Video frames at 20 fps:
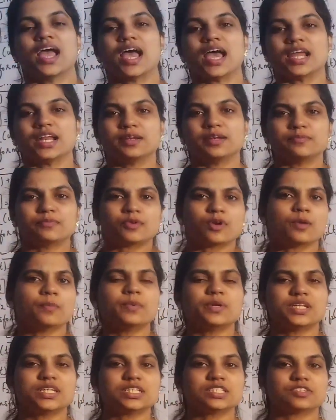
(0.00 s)
And in
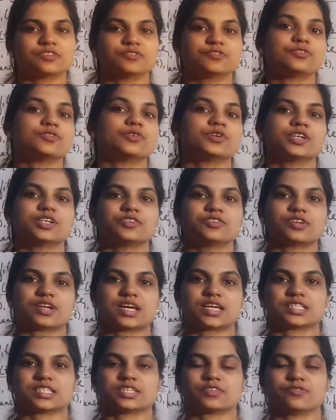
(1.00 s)
properties of Fourier
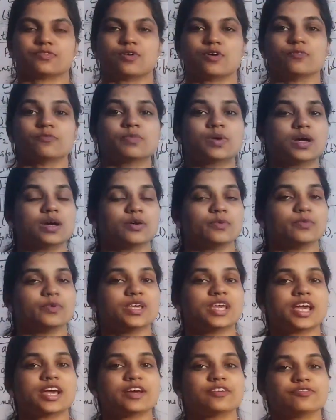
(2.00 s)
transform, we
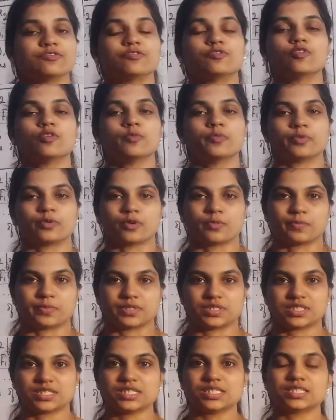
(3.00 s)
have four
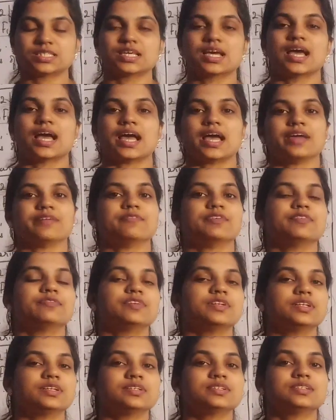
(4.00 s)
properties and we
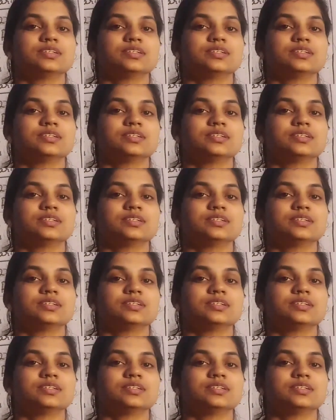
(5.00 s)
will